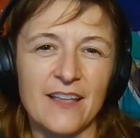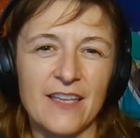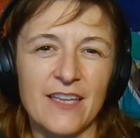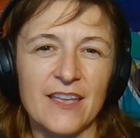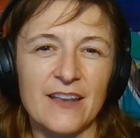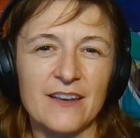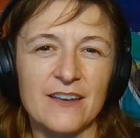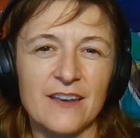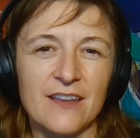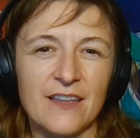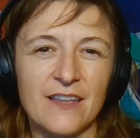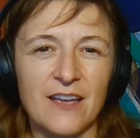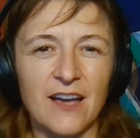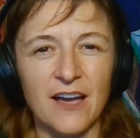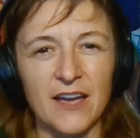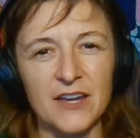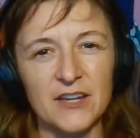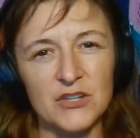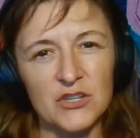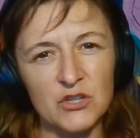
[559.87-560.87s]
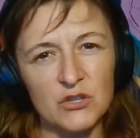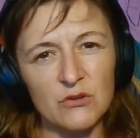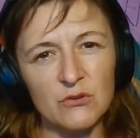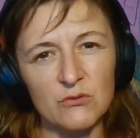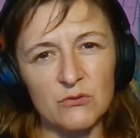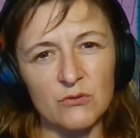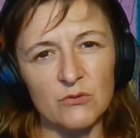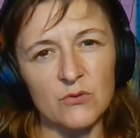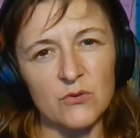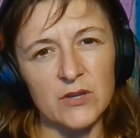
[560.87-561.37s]
can guide
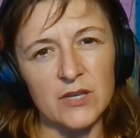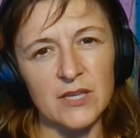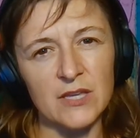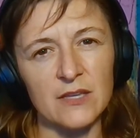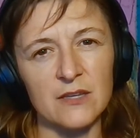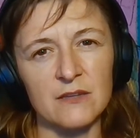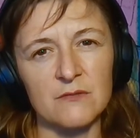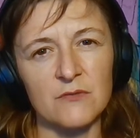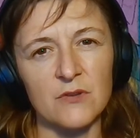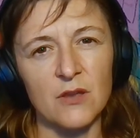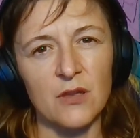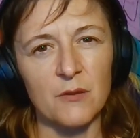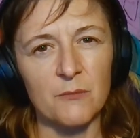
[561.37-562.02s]
you in